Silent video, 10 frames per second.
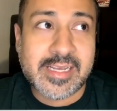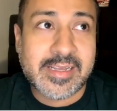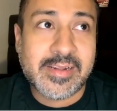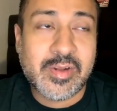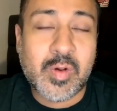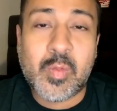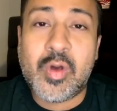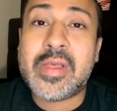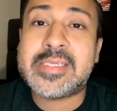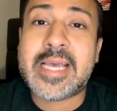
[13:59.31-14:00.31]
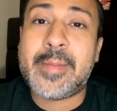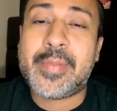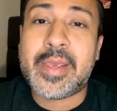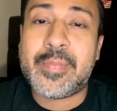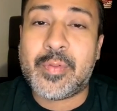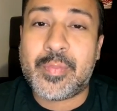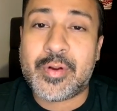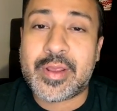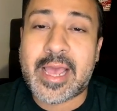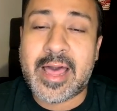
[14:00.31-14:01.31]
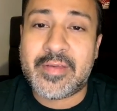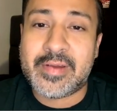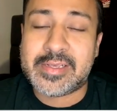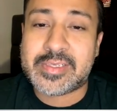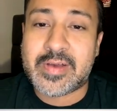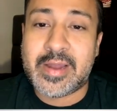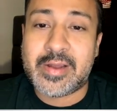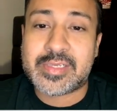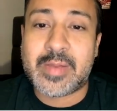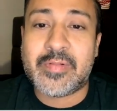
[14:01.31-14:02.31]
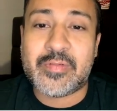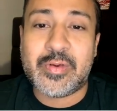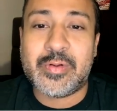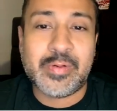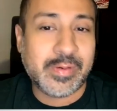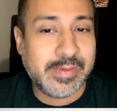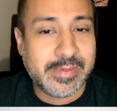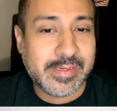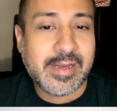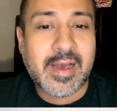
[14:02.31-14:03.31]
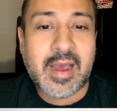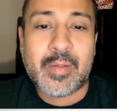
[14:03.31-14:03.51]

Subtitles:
no more than 10 people per gathering. So I know some of you are